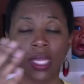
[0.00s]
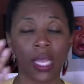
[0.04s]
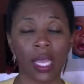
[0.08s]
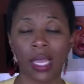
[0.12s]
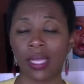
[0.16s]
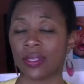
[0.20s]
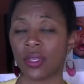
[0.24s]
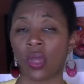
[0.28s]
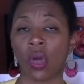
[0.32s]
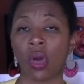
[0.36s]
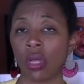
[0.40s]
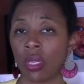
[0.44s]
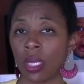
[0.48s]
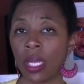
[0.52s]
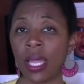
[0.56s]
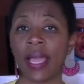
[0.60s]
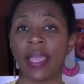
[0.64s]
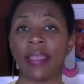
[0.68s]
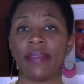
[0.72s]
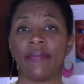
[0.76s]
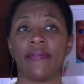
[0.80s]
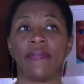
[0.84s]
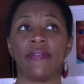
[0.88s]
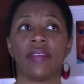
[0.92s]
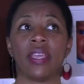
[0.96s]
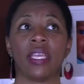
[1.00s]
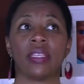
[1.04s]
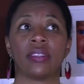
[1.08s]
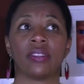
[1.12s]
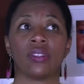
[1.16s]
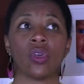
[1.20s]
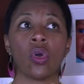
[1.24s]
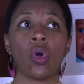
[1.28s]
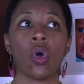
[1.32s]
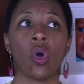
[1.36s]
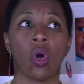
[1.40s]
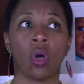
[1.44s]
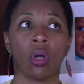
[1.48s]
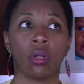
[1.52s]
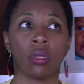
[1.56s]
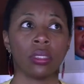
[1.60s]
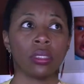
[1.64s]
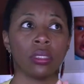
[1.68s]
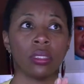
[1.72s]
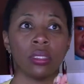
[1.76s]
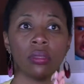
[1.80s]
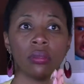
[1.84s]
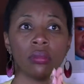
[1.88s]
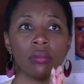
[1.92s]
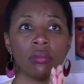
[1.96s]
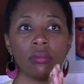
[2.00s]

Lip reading: It's called life. It's called